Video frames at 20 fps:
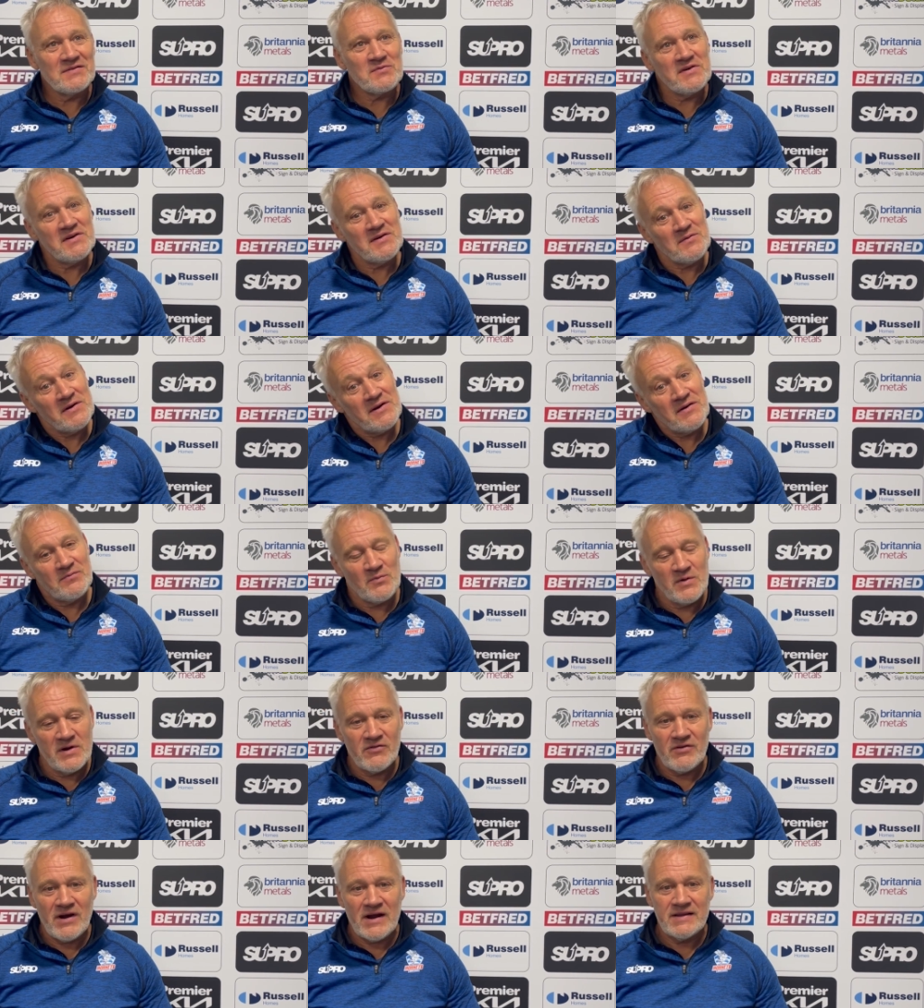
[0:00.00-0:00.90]
We're, we're,
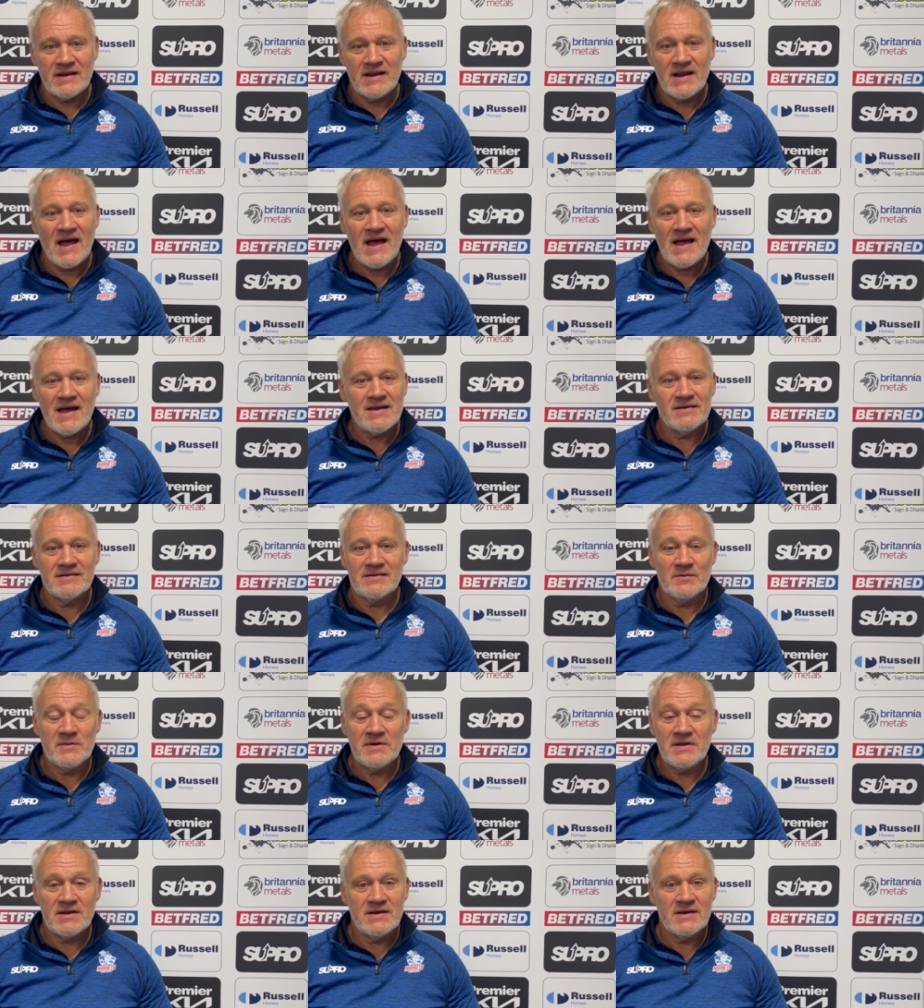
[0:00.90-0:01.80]
we're riding high at the
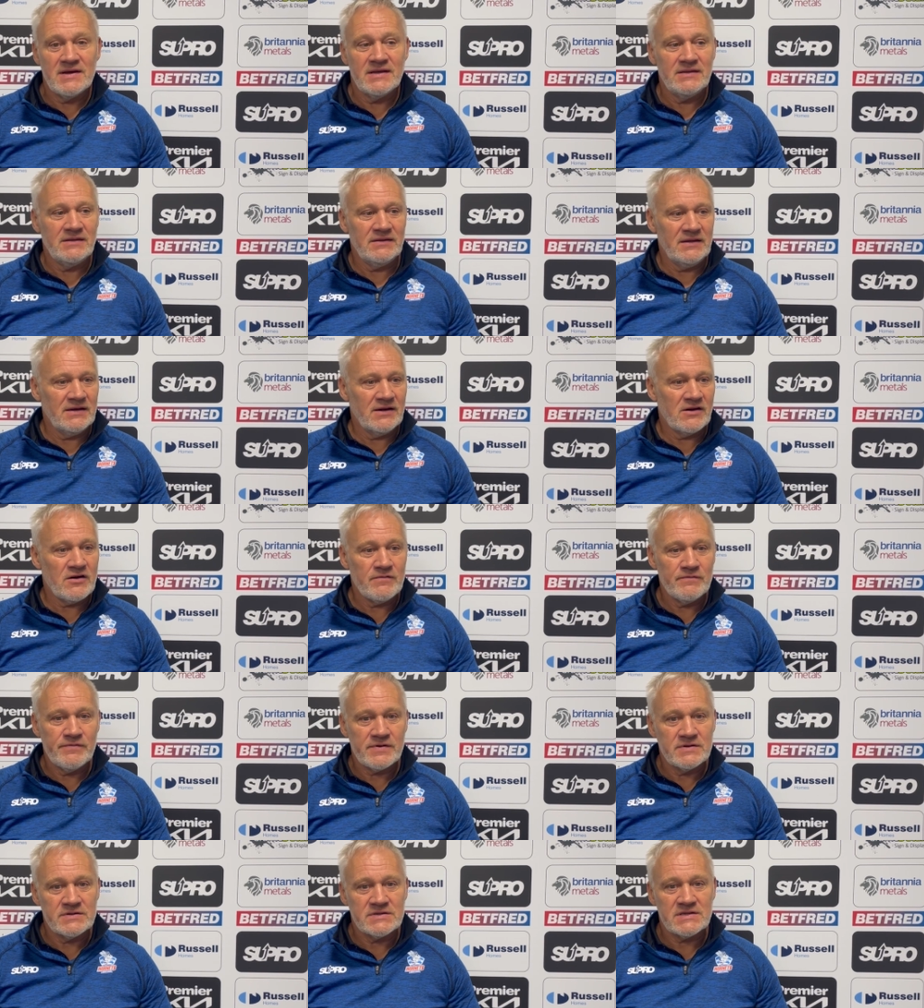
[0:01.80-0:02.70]
minute, and their
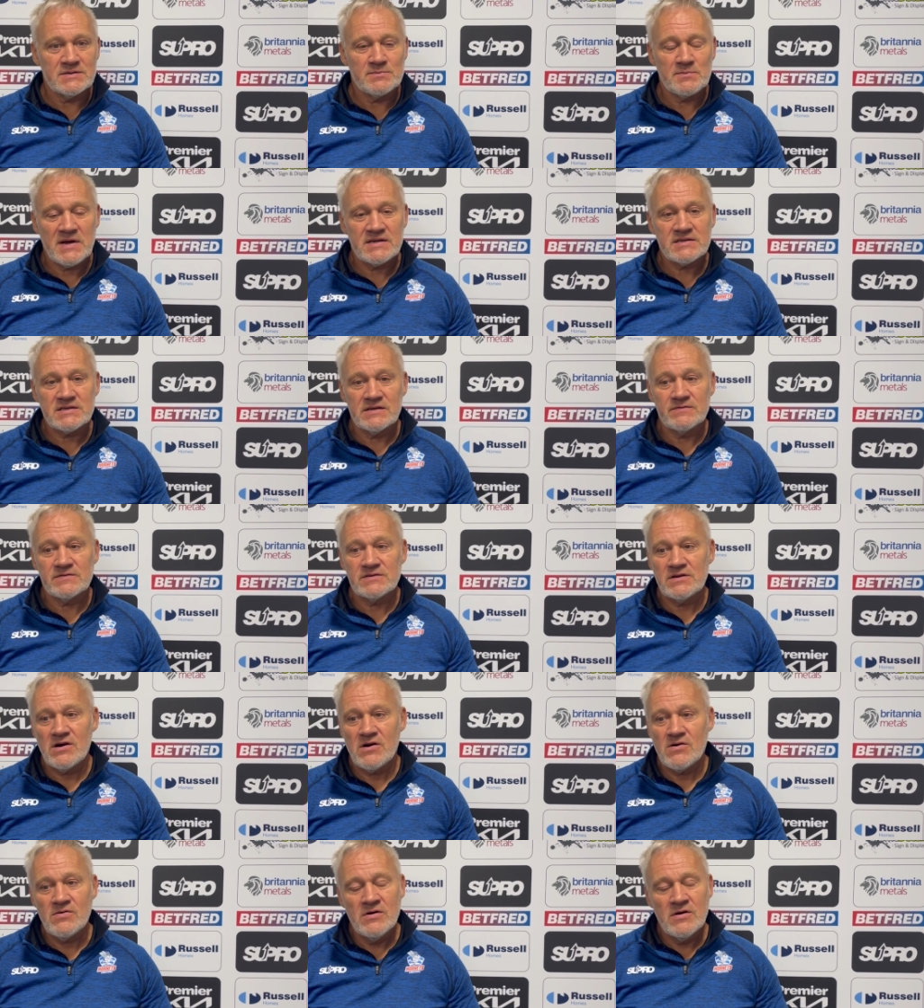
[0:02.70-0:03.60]
confidence is massive.
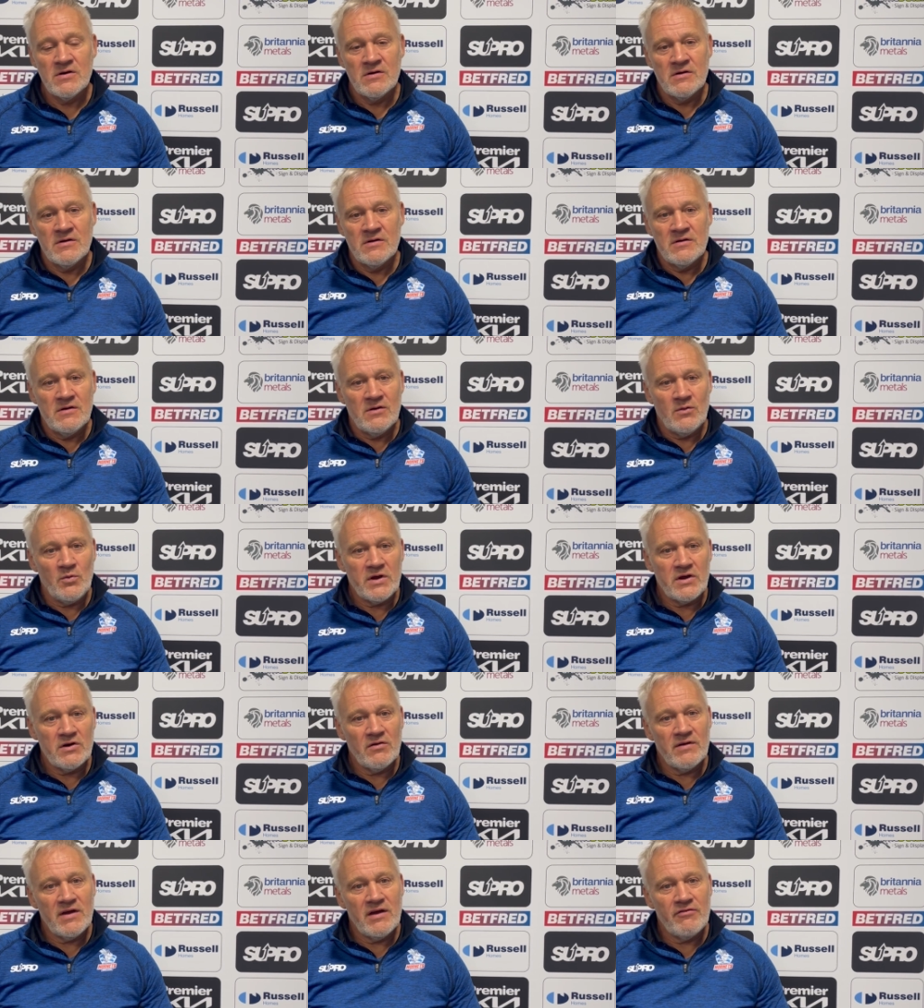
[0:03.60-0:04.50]
So, we
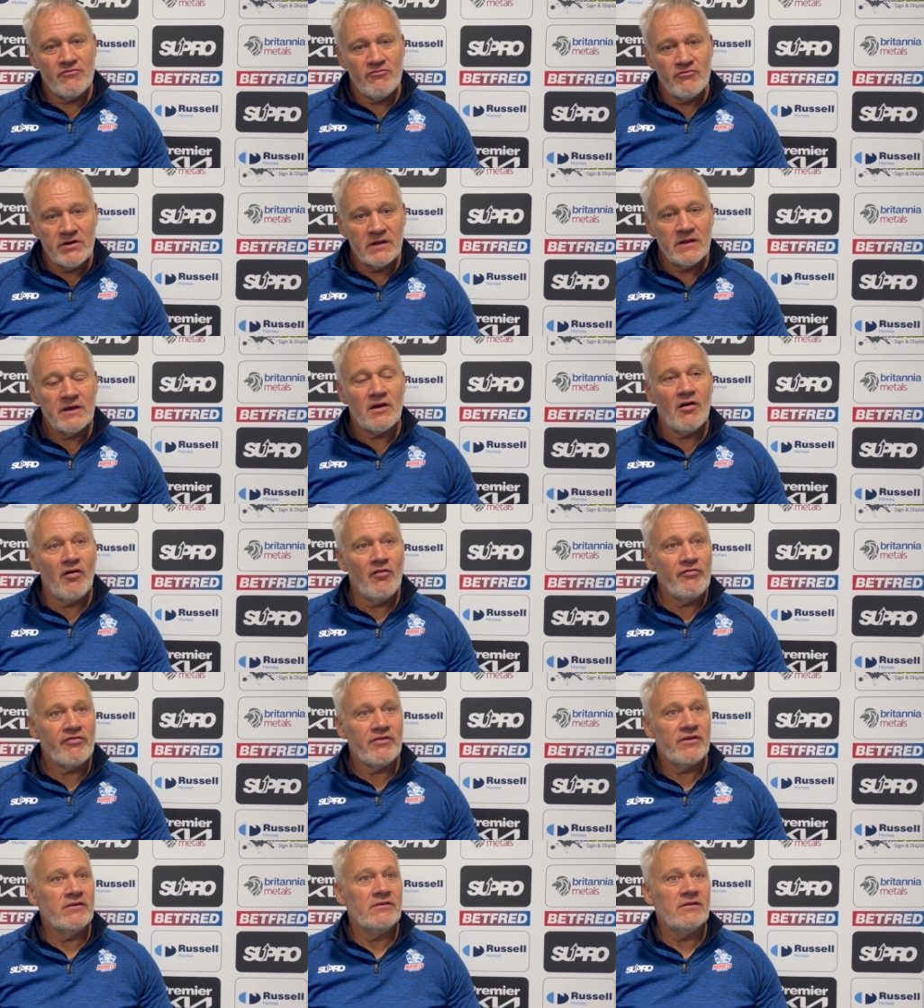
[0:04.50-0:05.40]
go there really
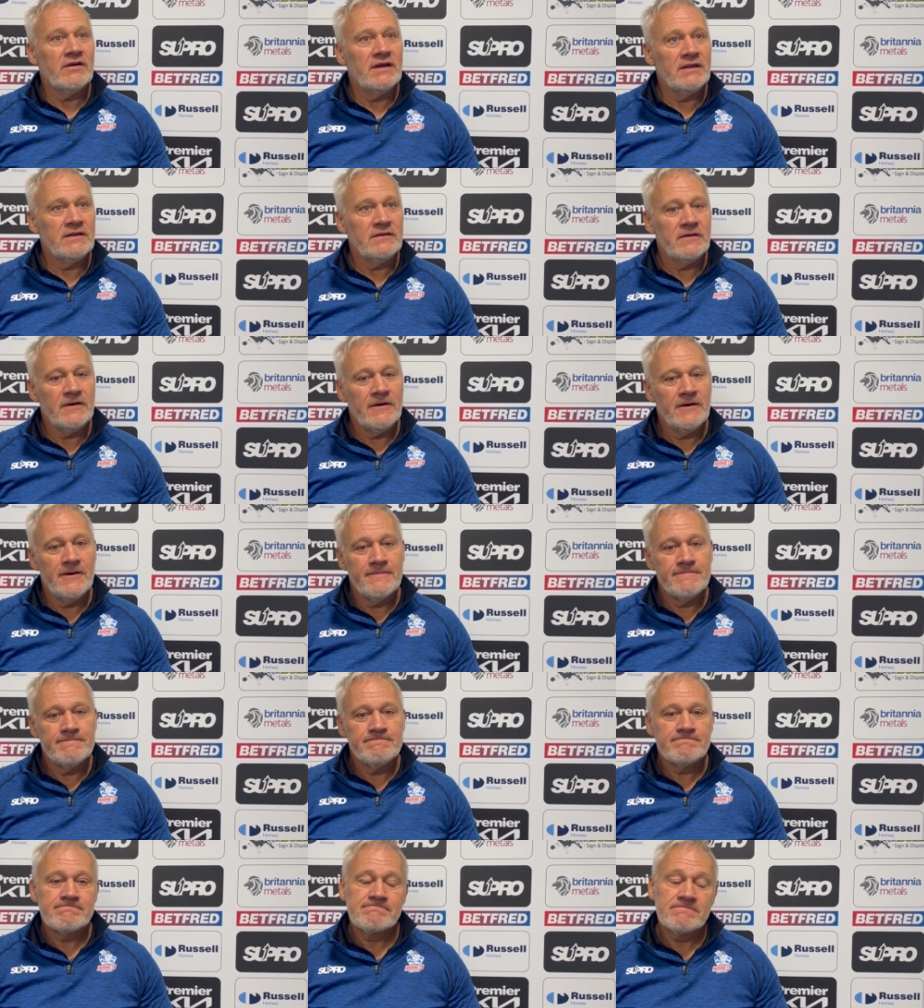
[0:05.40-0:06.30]
confident, and
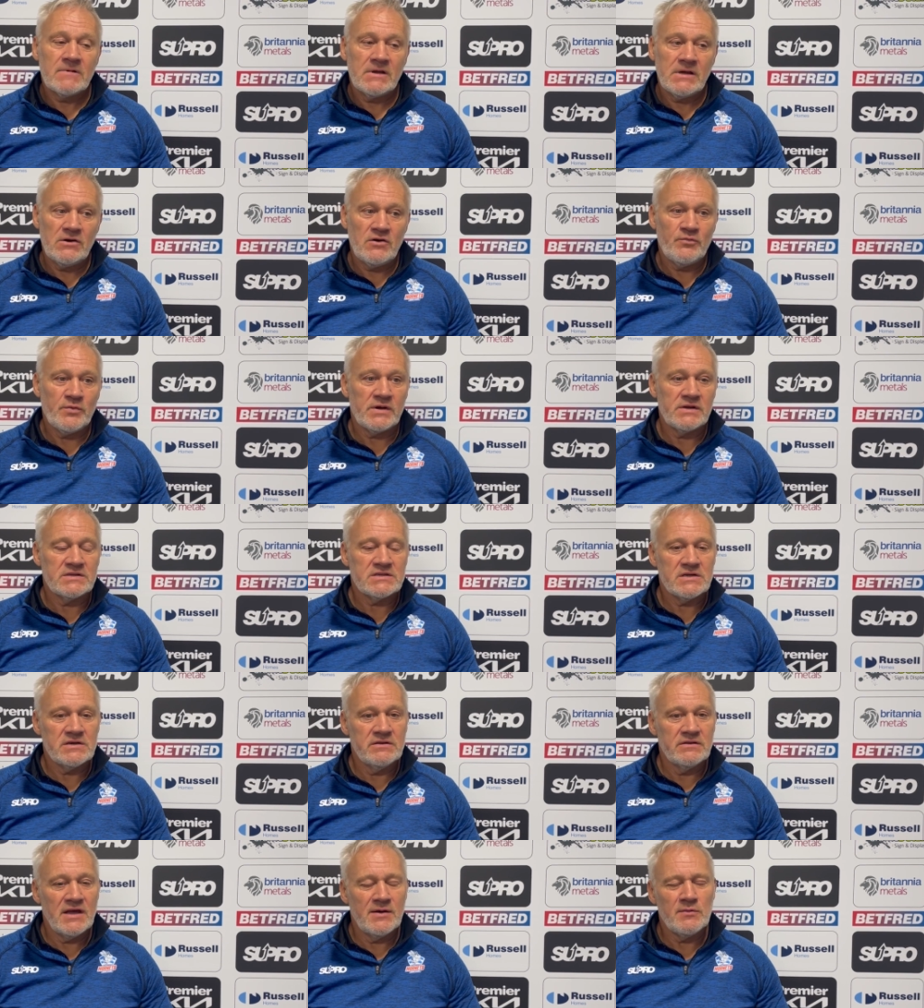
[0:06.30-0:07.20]
um, you know if we can
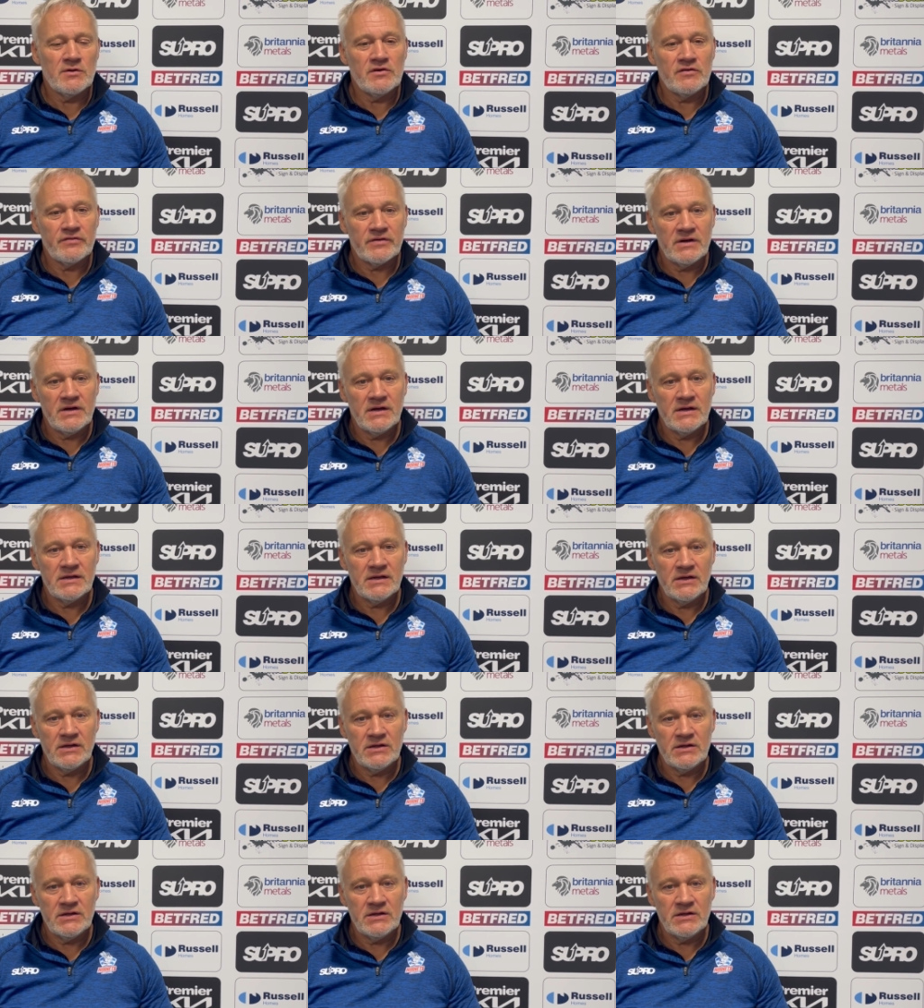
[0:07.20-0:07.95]
turn them over, you,